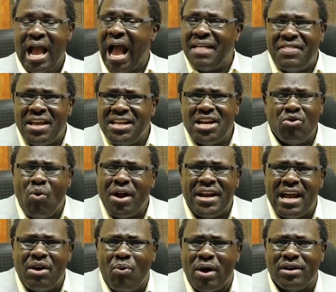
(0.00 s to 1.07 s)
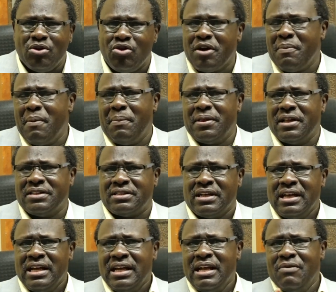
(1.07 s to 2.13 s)
And they didn't want anyone. Remember that
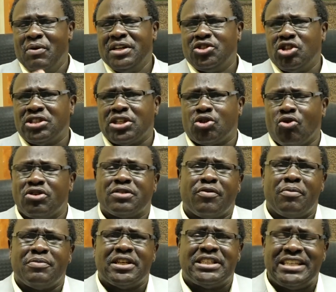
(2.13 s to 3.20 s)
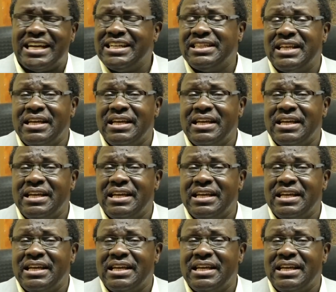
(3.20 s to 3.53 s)
when Jesus rose from the dead,